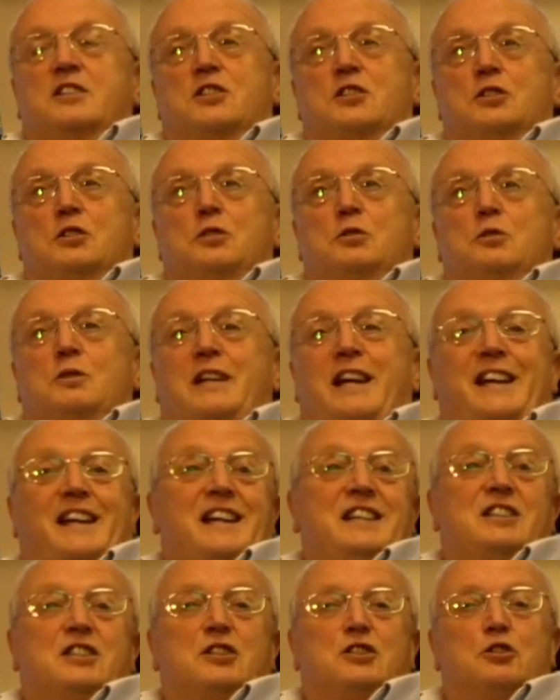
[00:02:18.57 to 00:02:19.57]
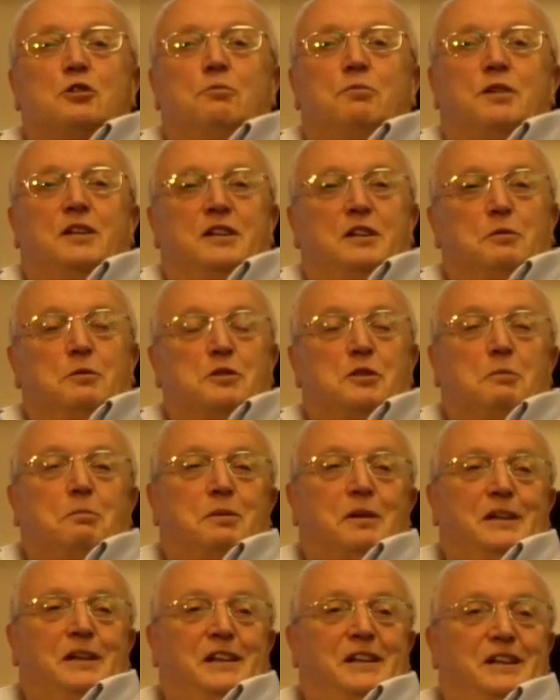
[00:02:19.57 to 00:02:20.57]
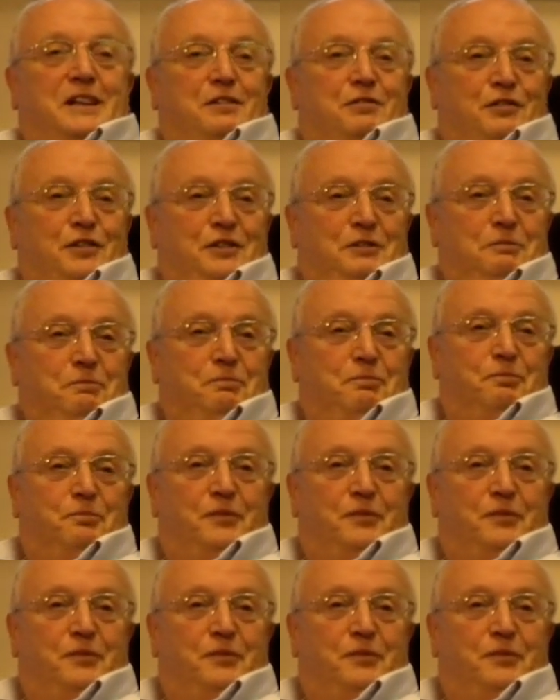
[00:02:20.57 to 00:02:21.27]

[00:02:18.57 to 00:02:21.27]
to get into something that was completely different.